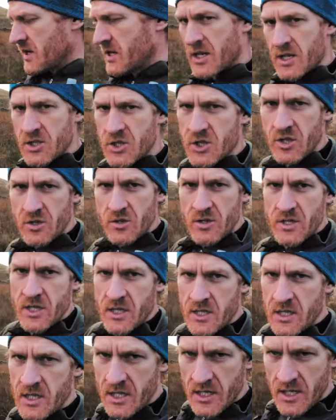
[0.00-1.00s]
gets used
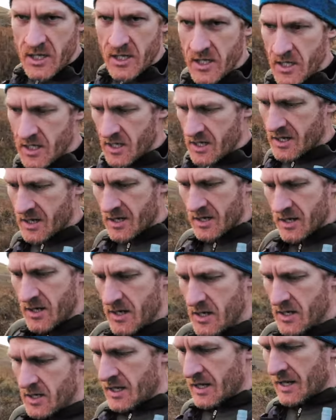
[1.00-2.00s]
in the
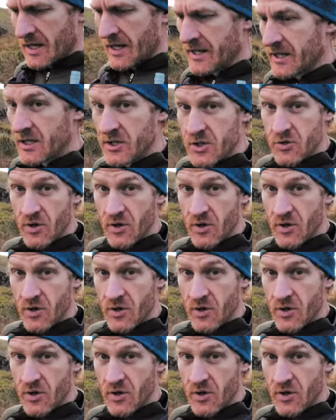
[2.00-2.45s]
Lakeland